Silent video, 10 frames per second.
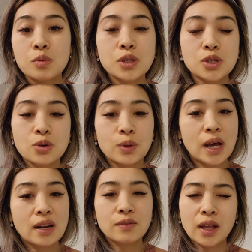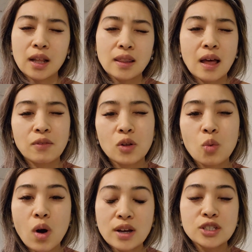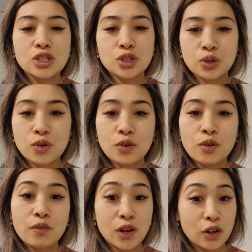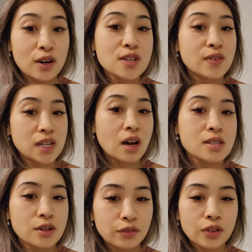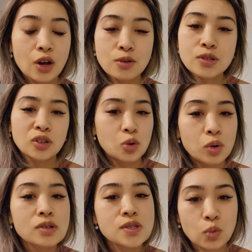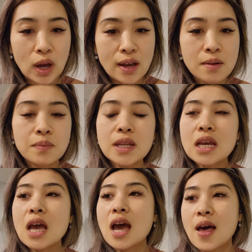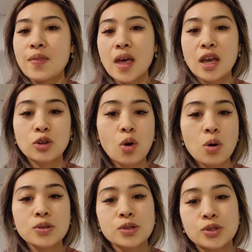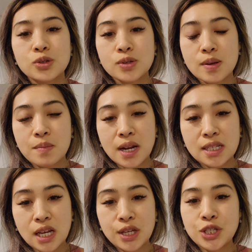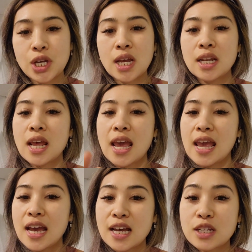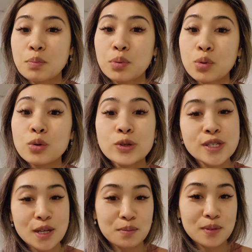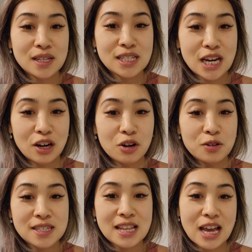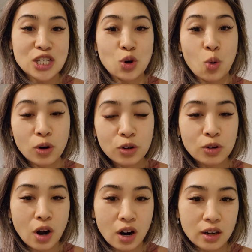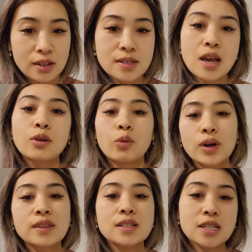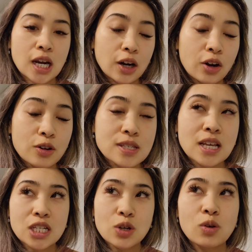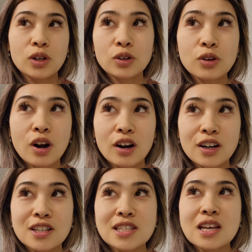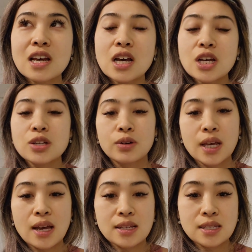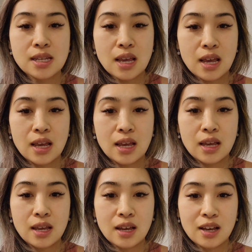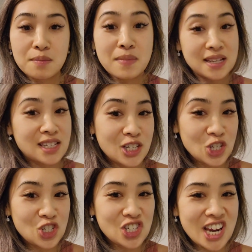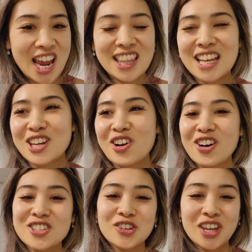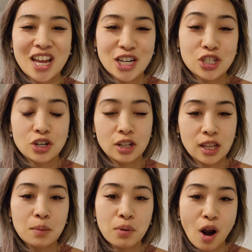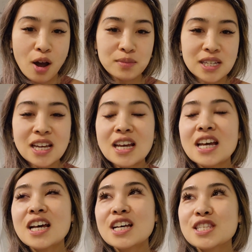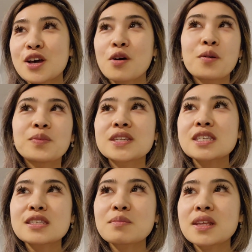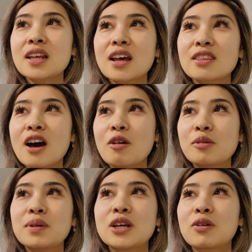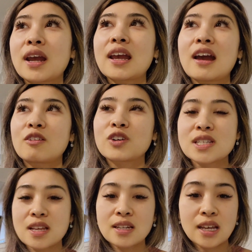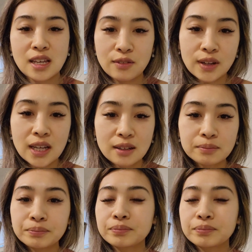we would do kind of like a level one, two vigorous vinyasa flow. So you will sweat. And then you'll also do some meditation and pull some tarot slash oracle cards. And with the tarot slash oracle cards, you'll get a, a message and then you'll also get a journaling prompt. So this is something that I thought would be great every Sunday evening